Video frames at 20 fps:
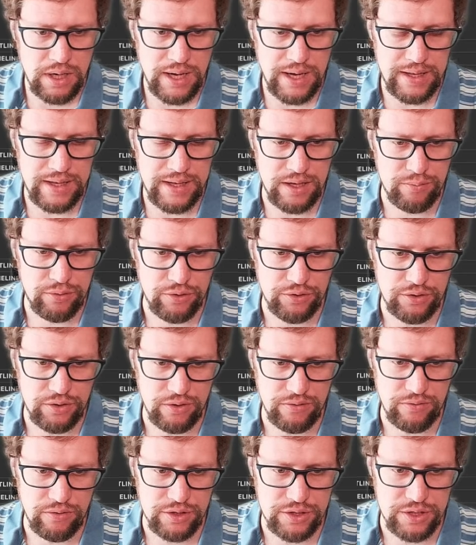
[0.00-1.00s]
and then the
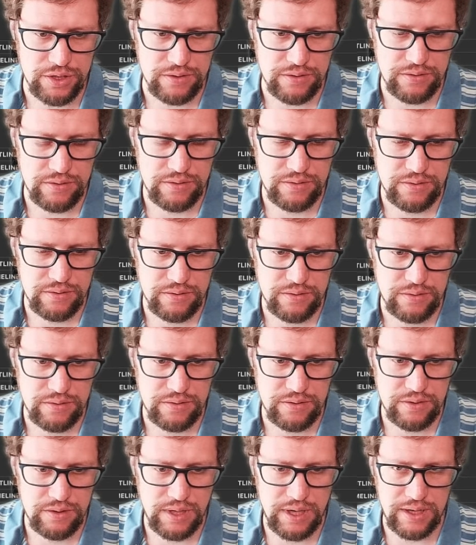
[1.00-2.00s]
protocol version,
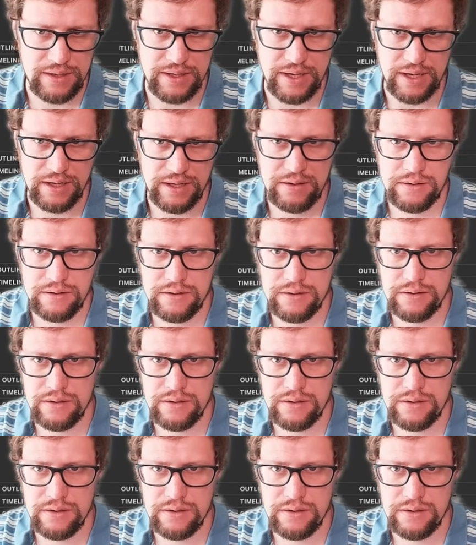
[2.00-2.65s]
and then